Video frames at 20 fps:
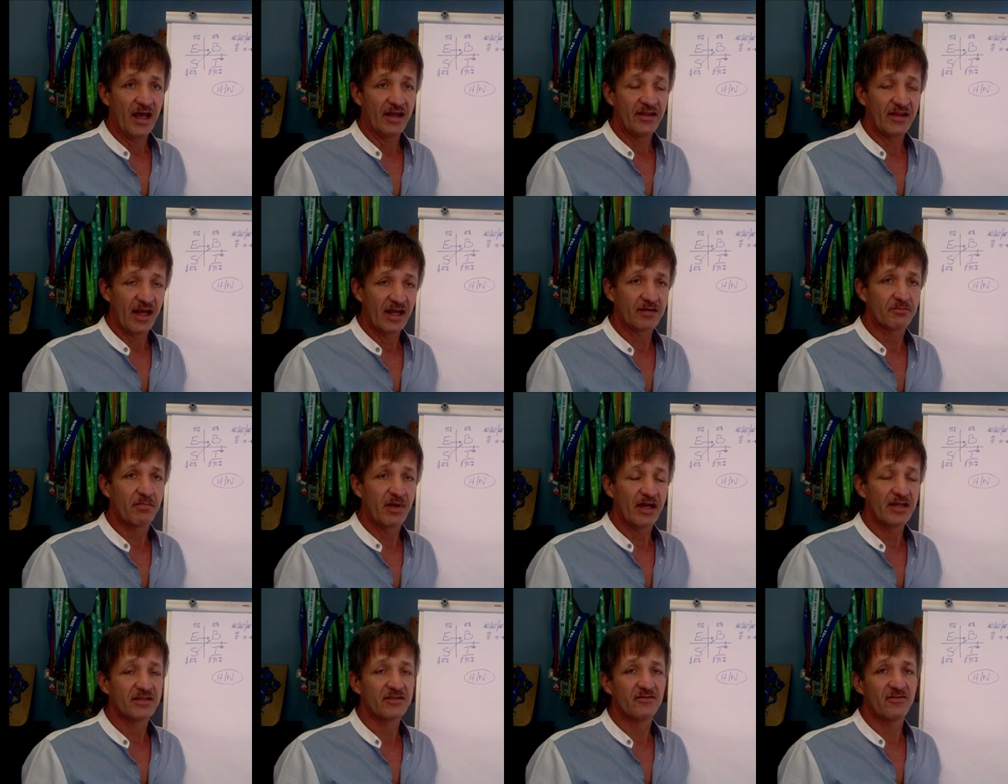and that
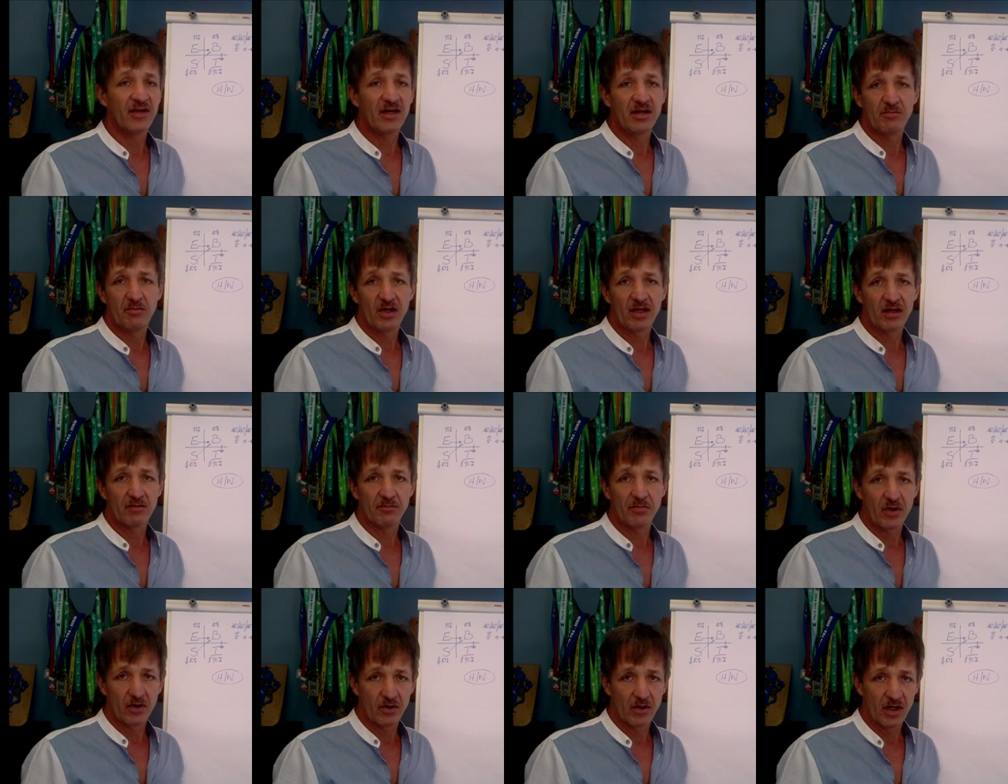plays a very big
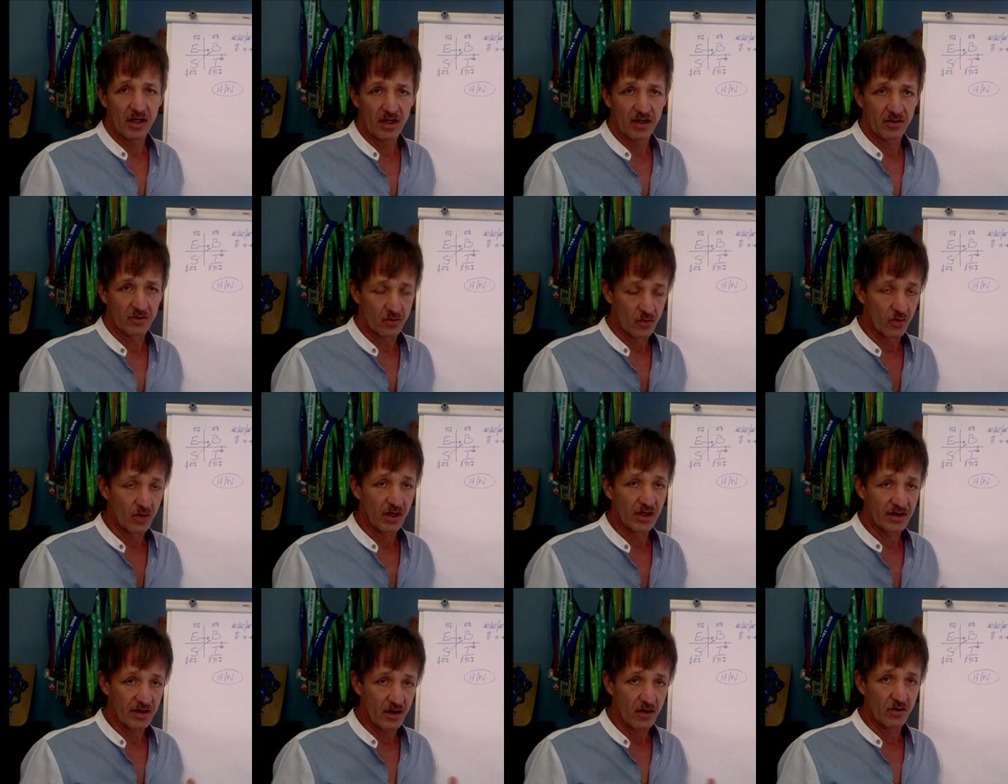
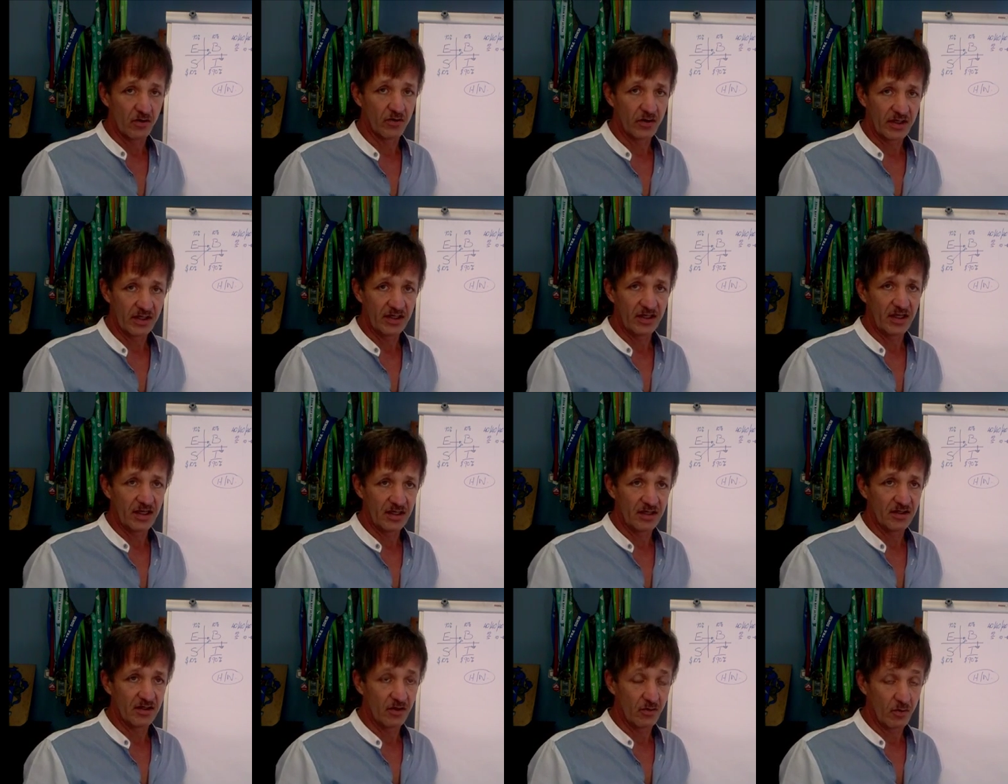role
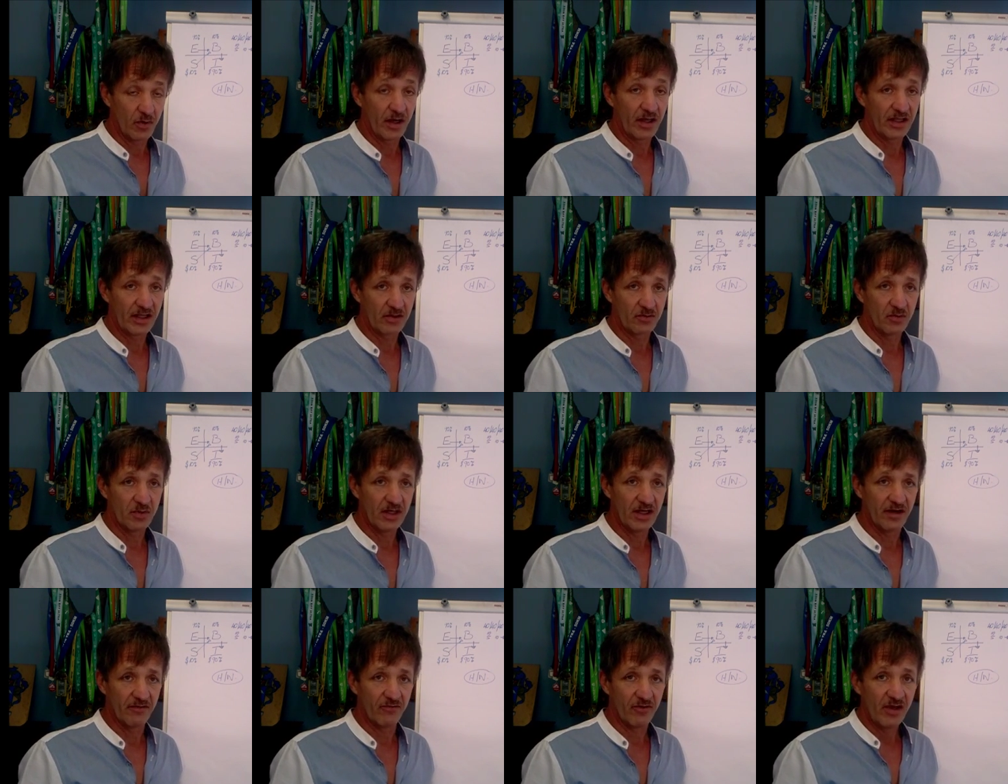in the way that
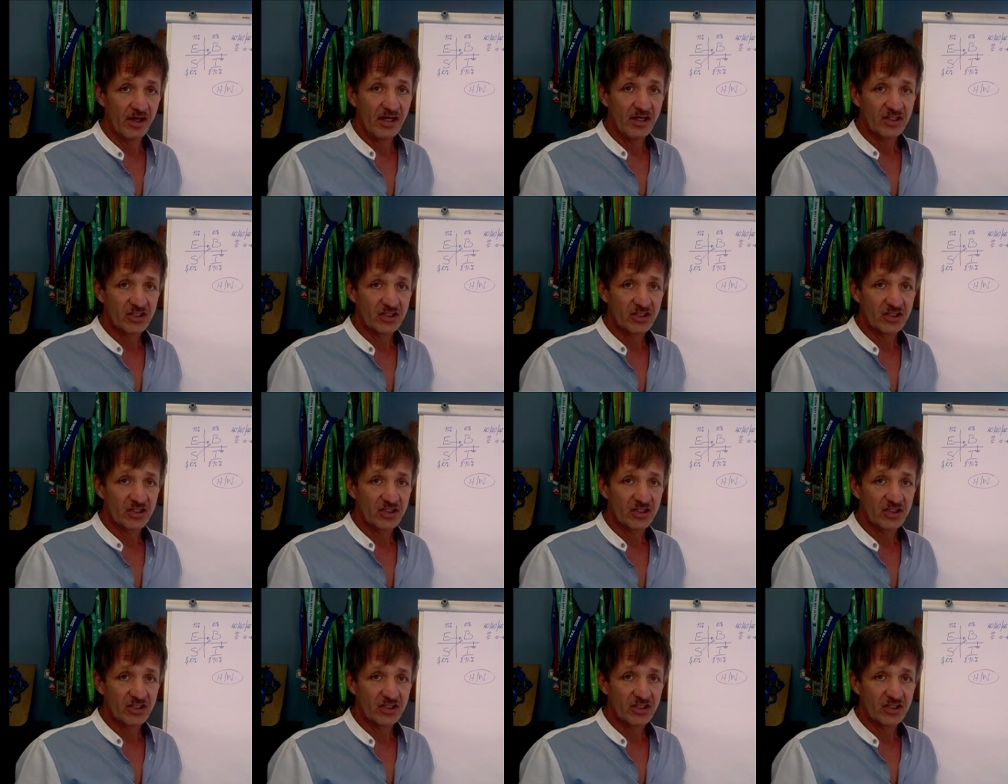we live.